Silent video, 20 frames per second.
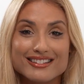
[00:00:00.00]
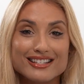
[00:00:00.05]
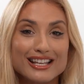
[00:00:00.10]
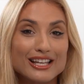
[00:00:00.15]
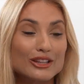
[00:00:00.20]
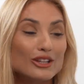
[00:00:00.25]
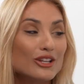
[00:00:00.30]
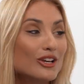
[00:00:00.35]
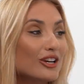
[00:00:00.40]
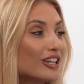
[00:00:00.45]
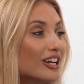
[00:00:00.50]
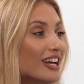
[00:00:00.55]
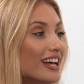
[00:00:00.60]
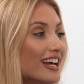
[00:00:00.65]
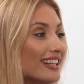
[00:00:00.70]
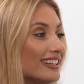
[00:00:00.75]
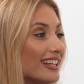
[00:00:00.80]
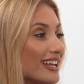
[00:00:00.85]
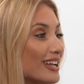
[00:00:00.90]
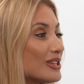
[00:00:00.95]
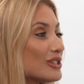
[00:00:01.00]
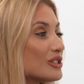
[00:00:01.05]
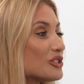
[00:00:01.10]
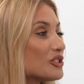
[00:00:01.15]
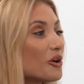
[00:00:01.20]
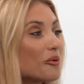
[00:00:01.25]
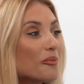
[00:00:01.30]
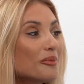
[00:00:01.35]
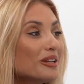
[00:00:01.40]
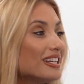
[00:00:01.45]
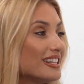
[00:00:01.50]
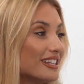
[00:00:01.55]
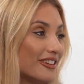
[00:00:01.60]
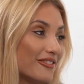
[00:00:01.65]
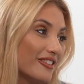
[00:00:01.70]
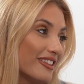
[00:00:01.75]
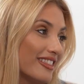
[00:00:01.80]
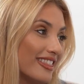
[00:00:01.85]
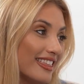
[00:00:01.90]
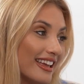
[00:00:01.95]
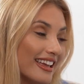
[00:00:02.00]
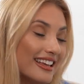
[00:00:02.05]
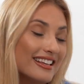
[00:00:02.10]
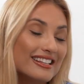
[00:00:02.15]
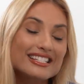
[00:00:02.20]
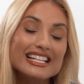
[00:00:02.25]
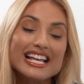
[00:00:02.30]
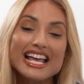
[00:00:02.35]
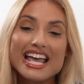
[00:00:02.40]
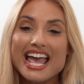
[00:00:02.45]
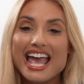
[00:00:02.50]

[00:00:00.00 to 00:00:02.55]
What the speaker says: can look like so many different things,